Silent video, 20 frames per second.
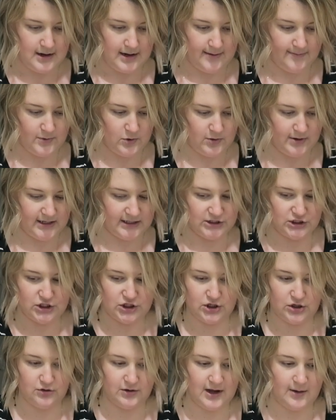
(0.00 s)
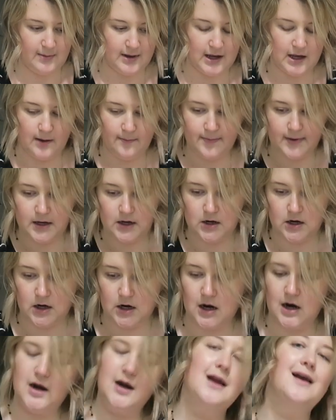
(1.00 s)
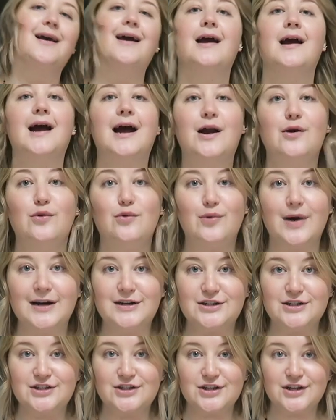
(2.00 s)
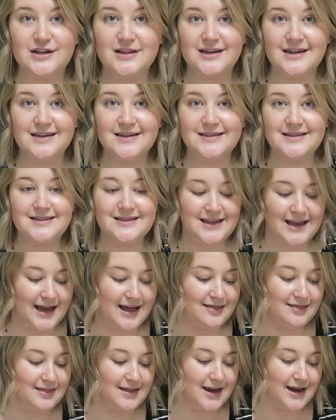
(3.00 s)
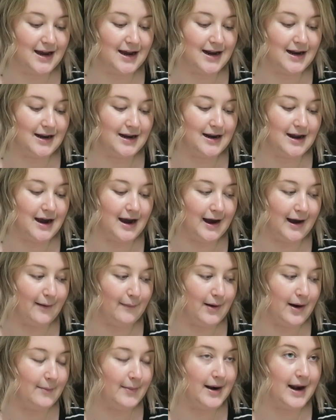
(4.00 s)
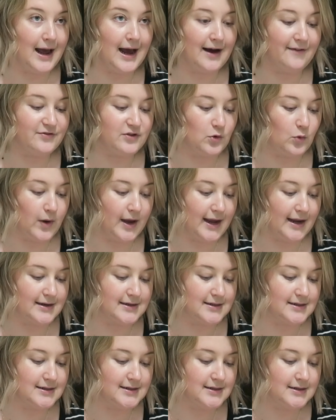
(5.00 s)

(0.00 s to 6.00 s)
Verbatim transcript: I'm going to get my computer and register this, and then um, I'm gonna have to wait